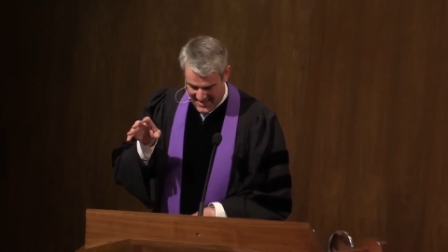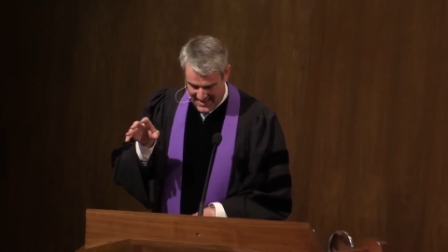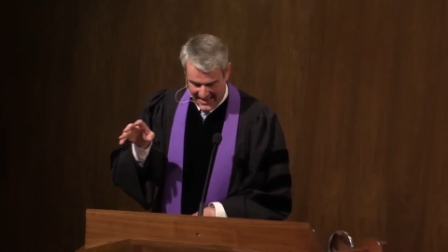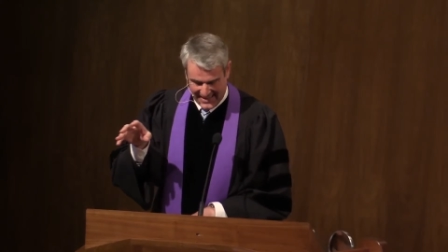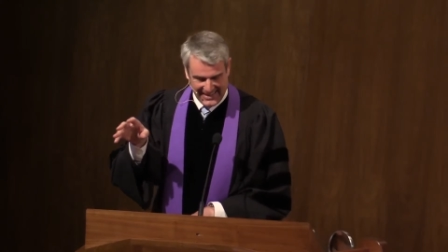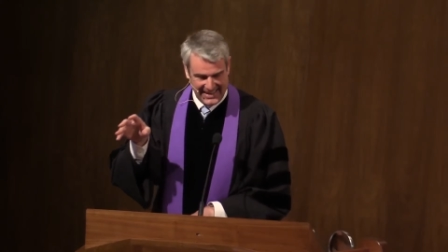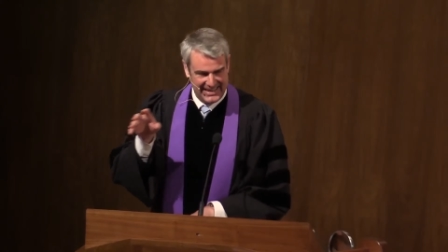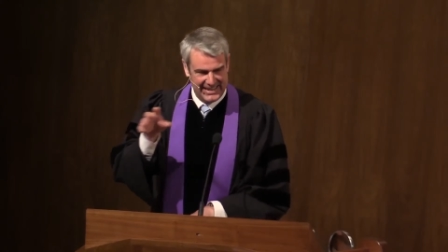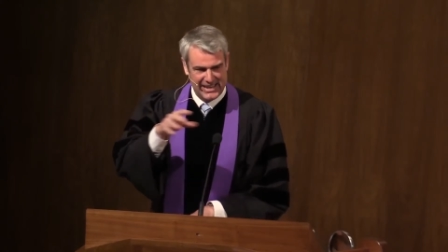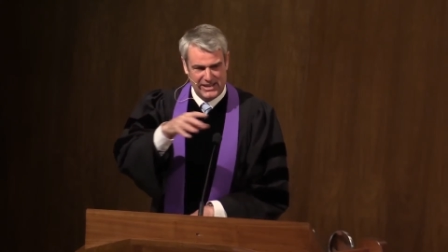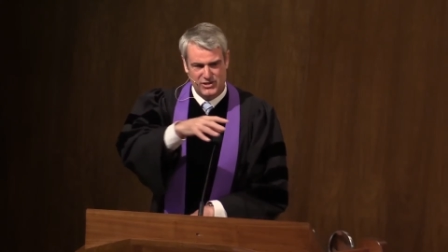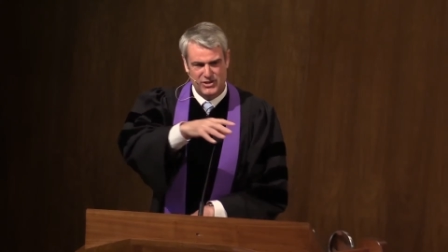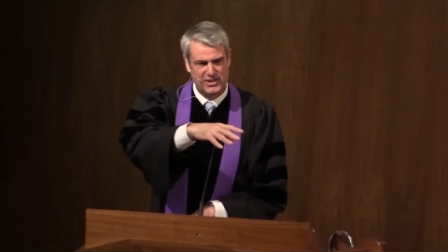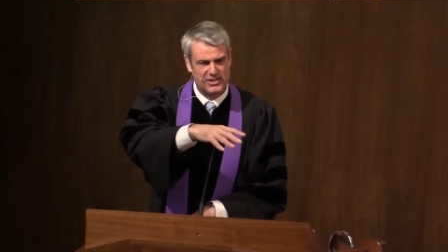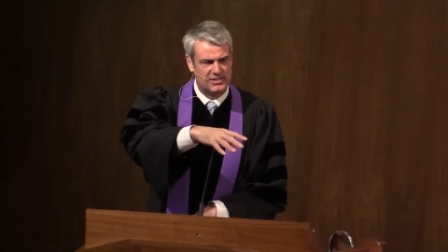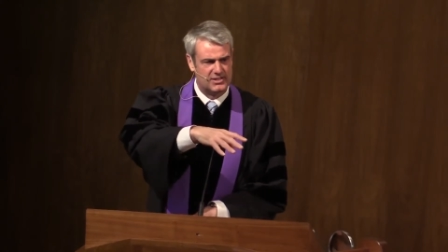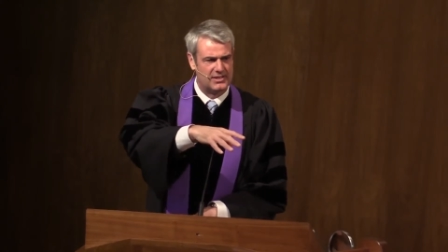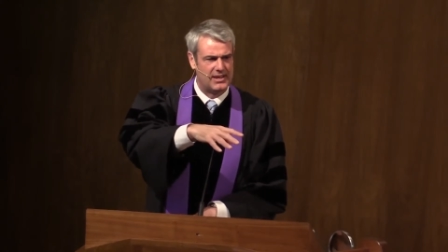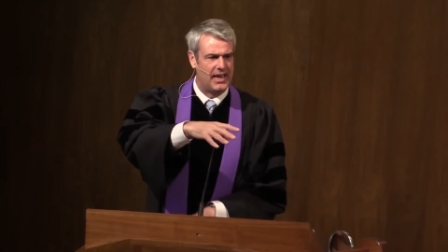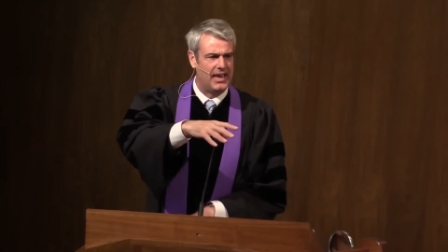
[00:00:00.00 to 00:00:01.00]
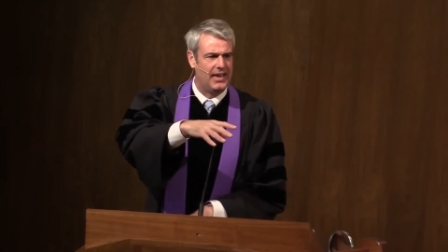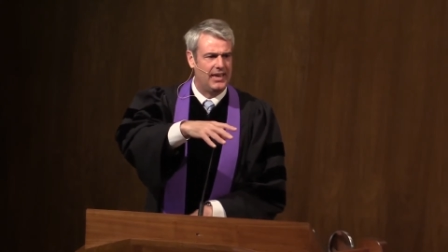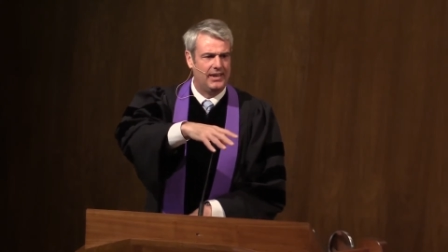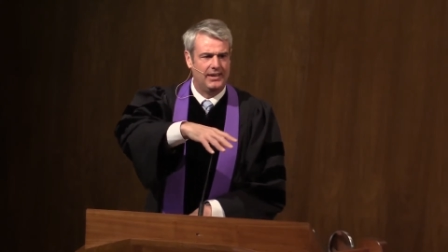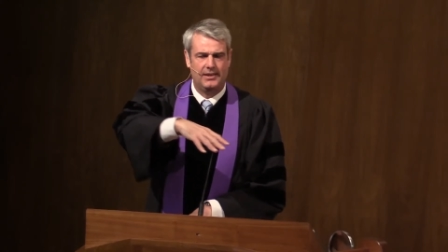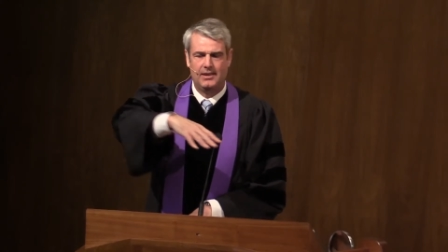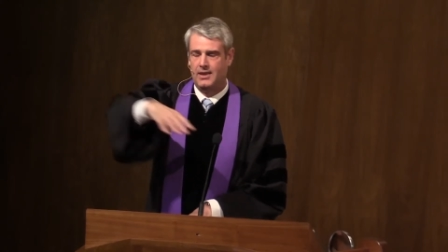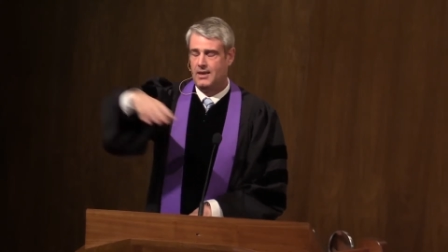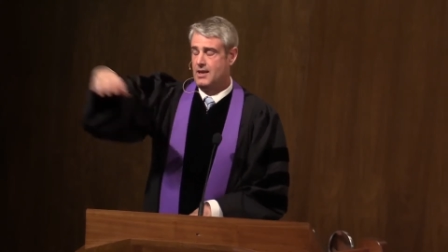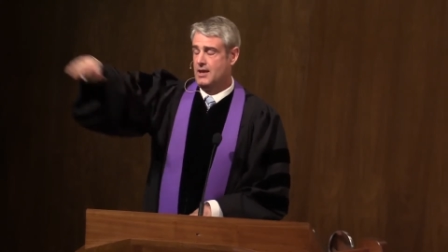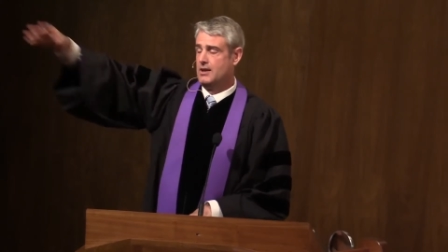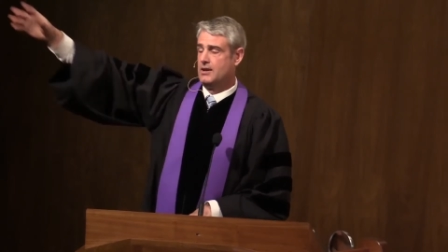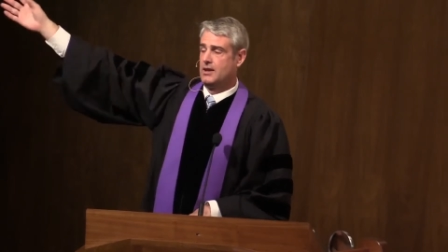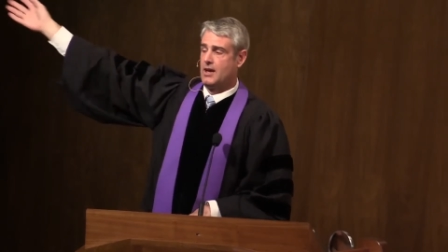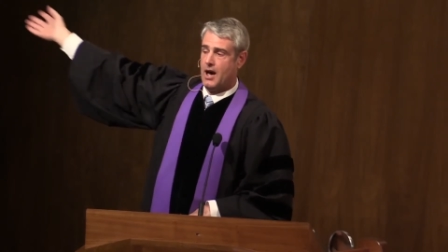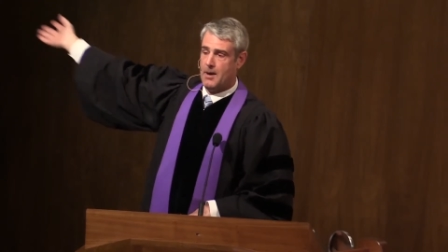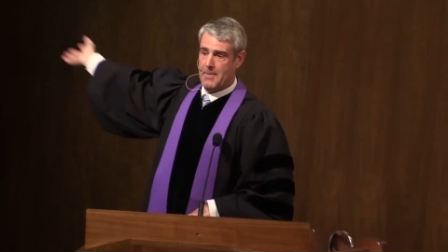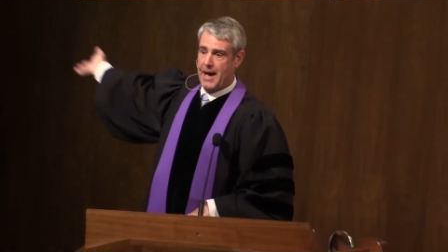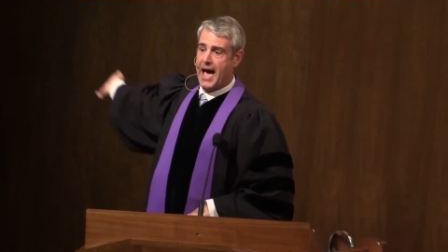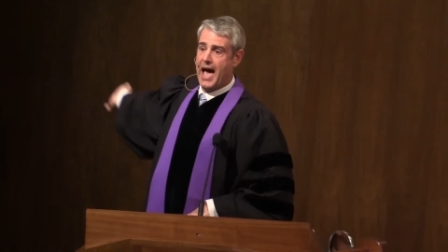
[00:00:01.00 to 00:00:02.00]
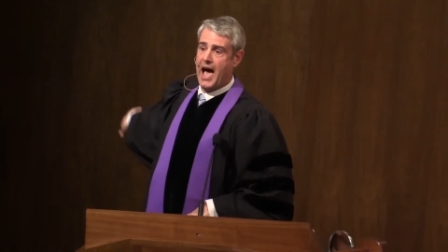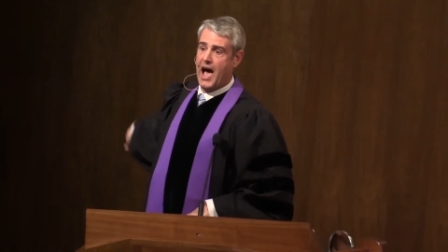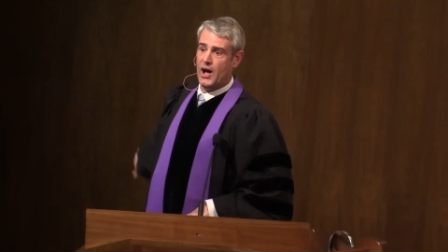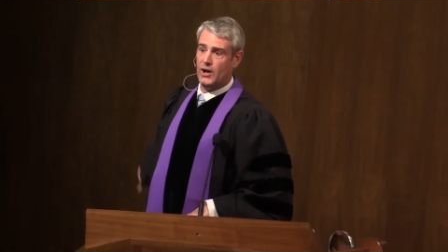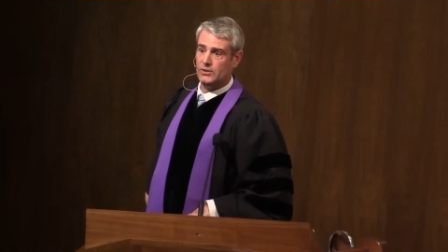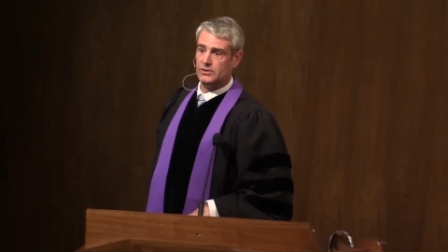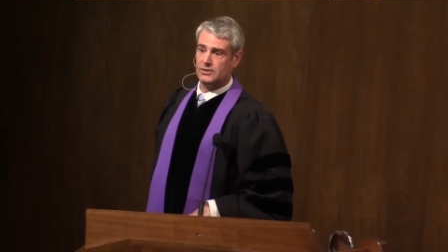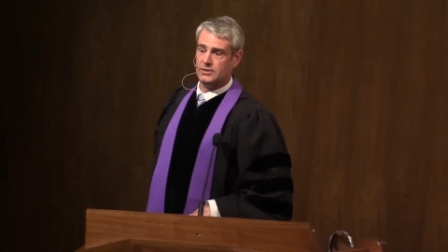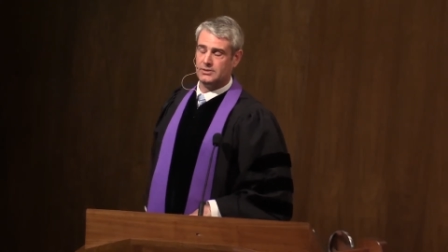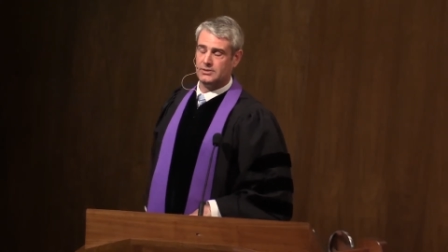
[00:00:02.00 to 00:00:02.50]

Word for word: and he didn't just say, Come out.